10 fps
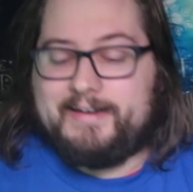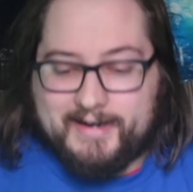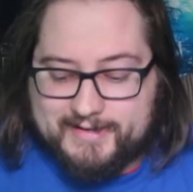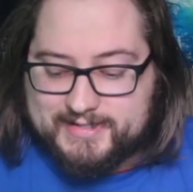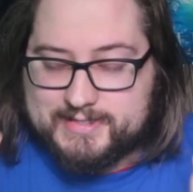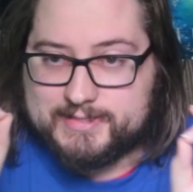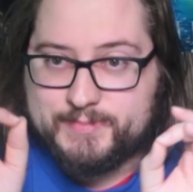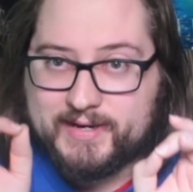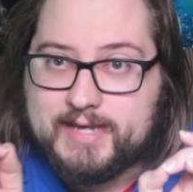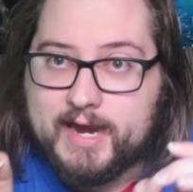It is
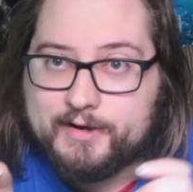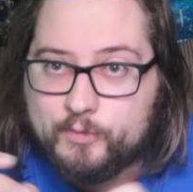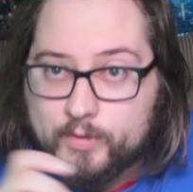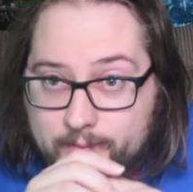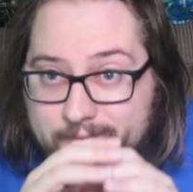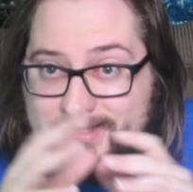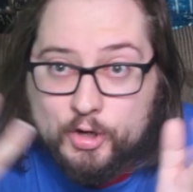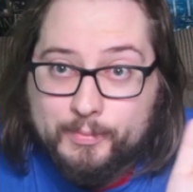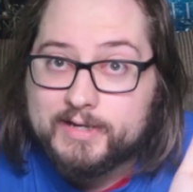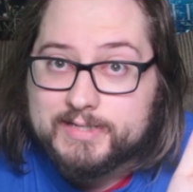spectacular, one of the best
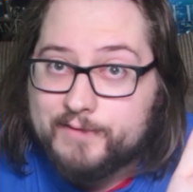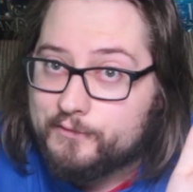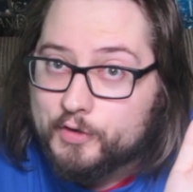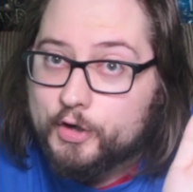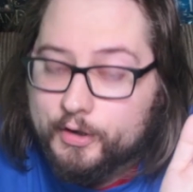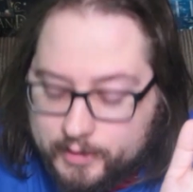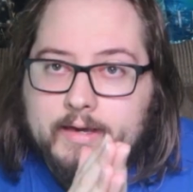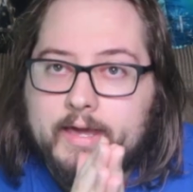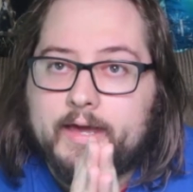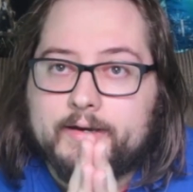openings I've ever heard.
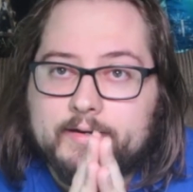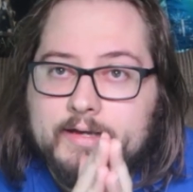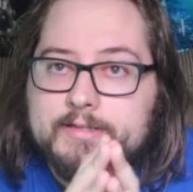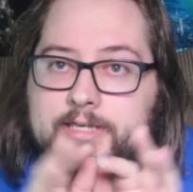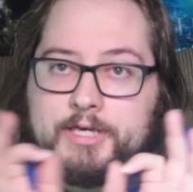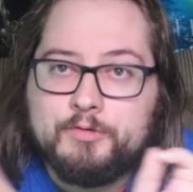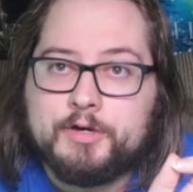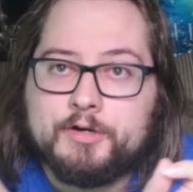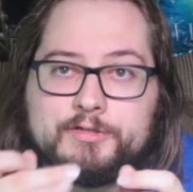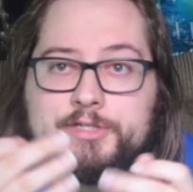Again, it's cute
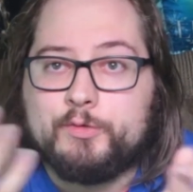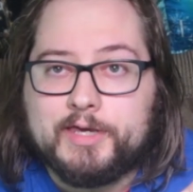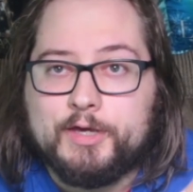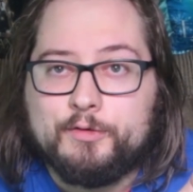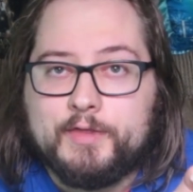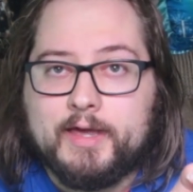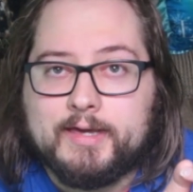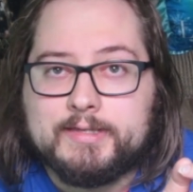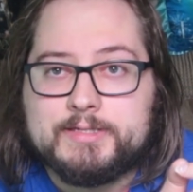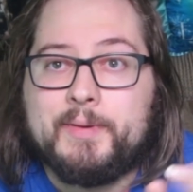girls doing cute
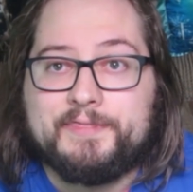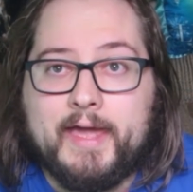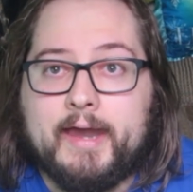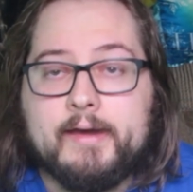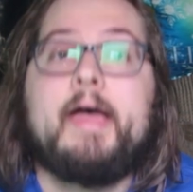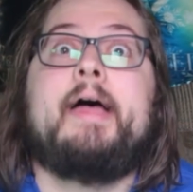things, but then,